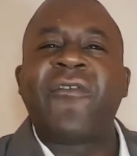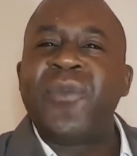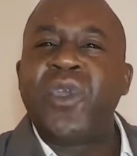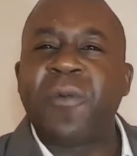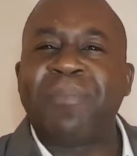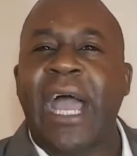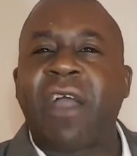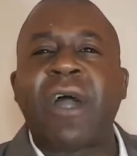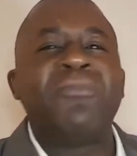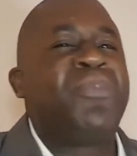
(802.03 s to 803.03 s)
from your
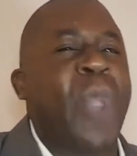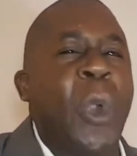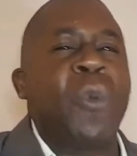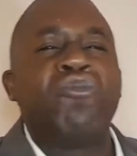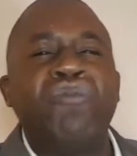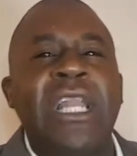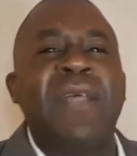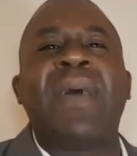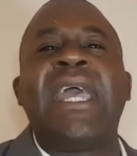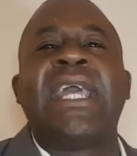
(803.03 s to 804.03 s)
background don't really
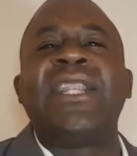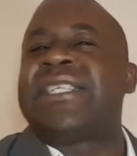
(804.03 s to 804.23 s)
make it,